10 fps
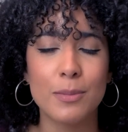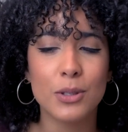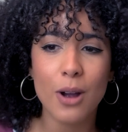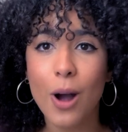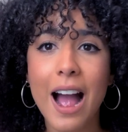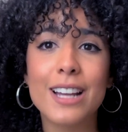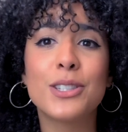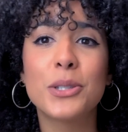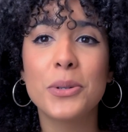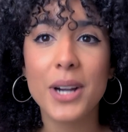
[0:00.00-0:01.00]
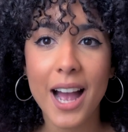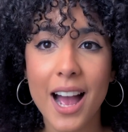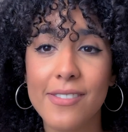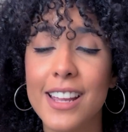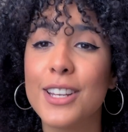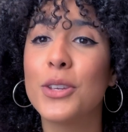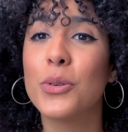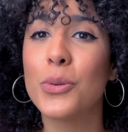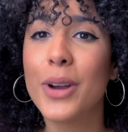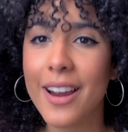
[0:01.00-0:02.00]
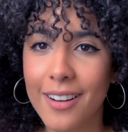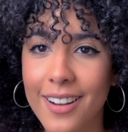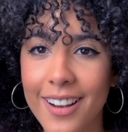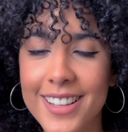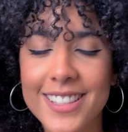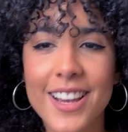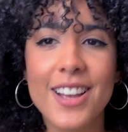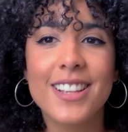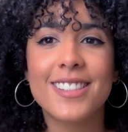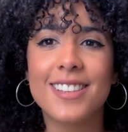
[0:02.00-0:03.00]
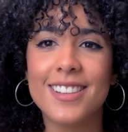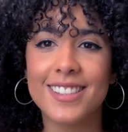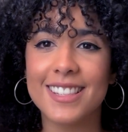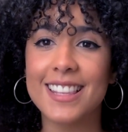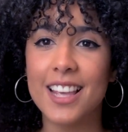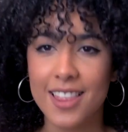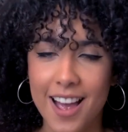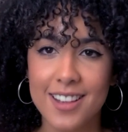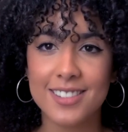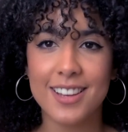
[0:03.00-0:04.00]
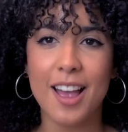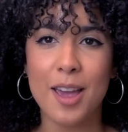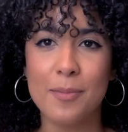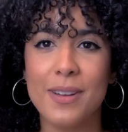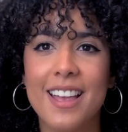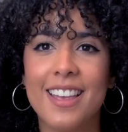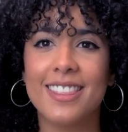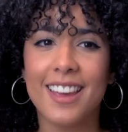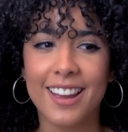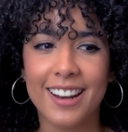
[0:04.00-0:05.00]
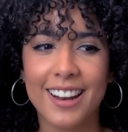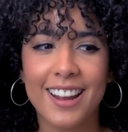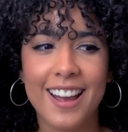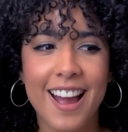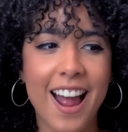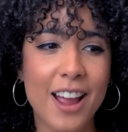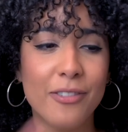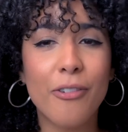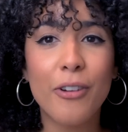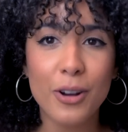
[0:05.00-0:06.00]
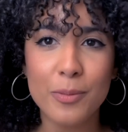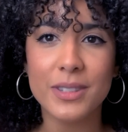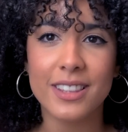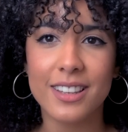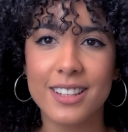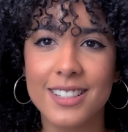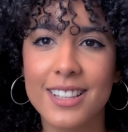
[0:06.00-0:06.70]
So I do have a new haircut since the last time that I filmed this.